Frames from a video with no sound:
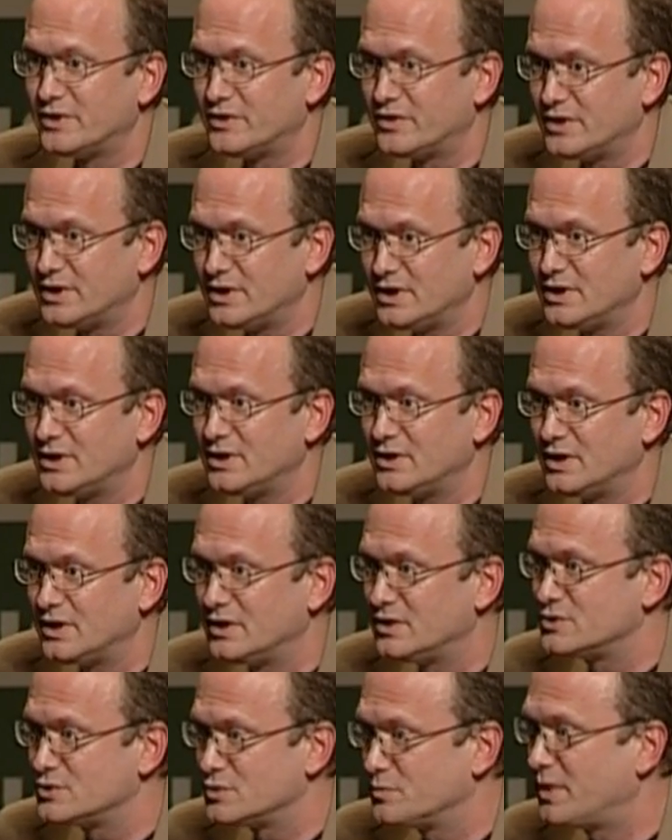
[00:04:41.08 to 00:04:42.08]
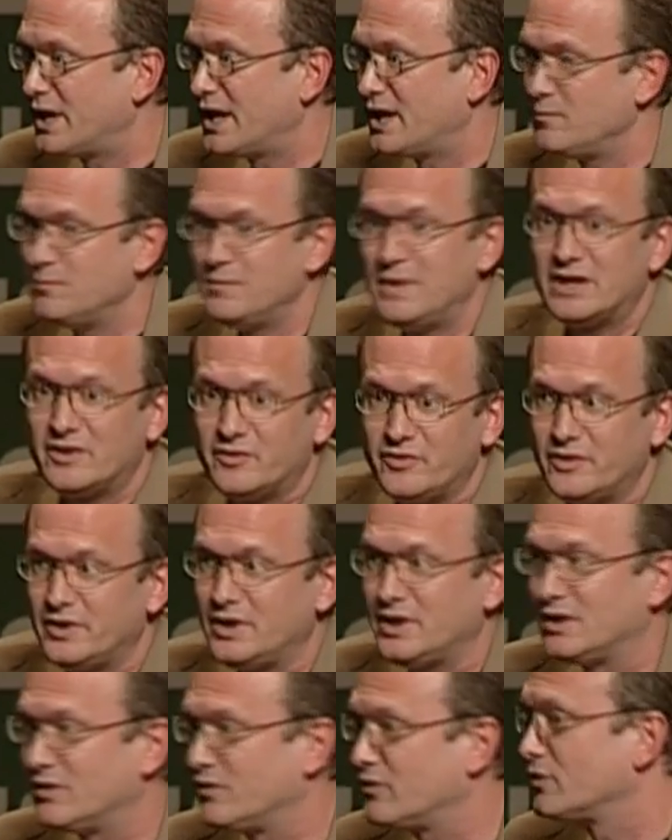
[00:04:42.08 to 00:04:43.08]
In Japan,
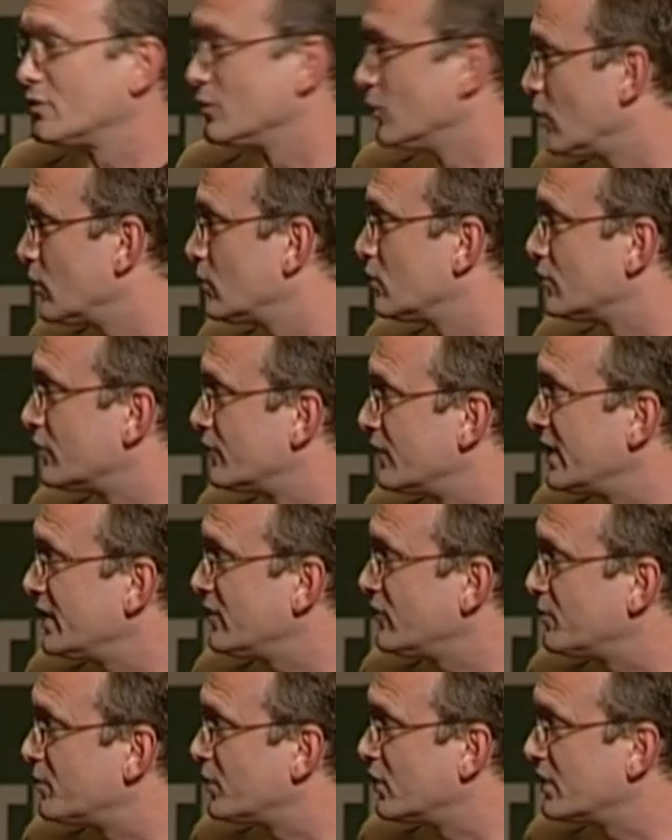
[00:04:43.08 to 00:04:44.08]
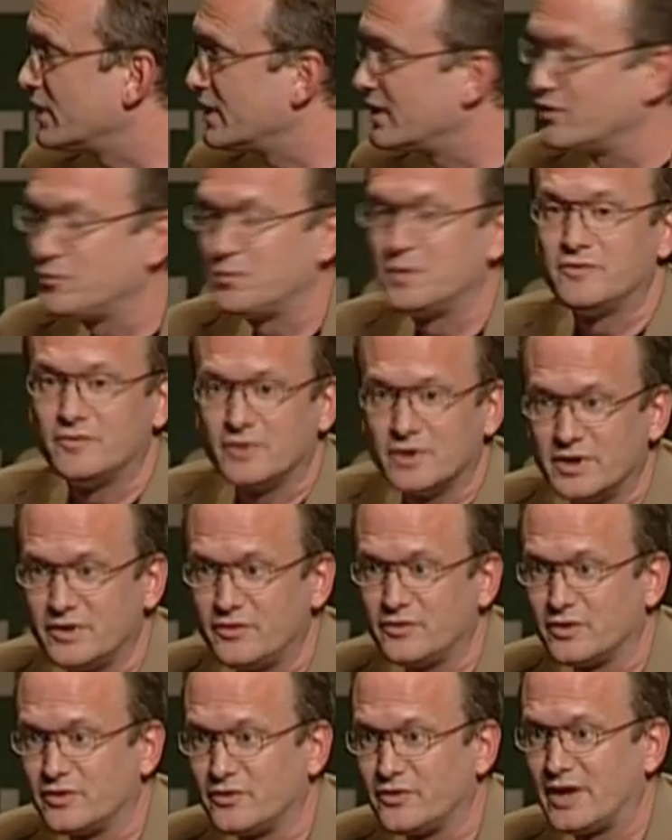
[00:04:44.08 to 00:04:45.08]
Mixi is the local Facebook and has been very
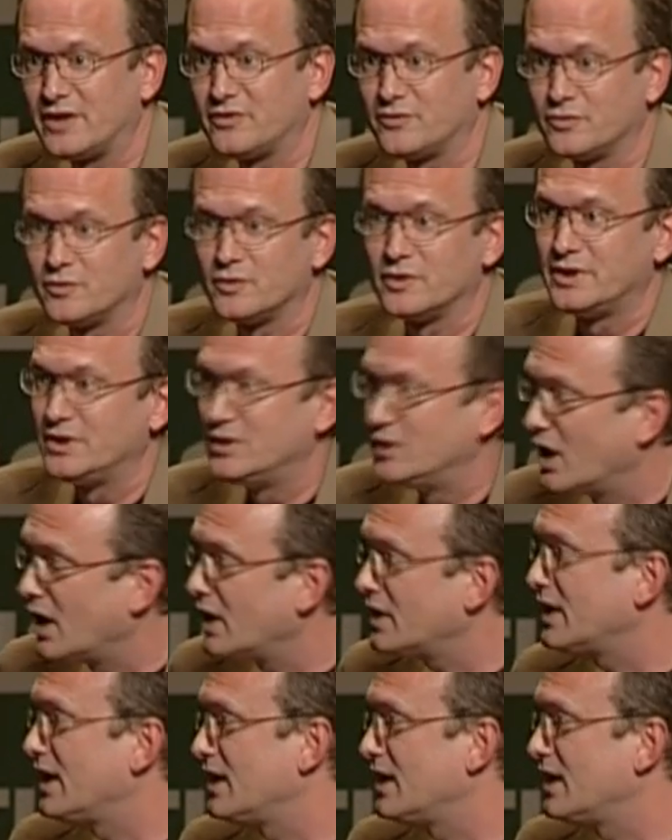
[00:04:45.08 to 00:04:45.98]
successful in not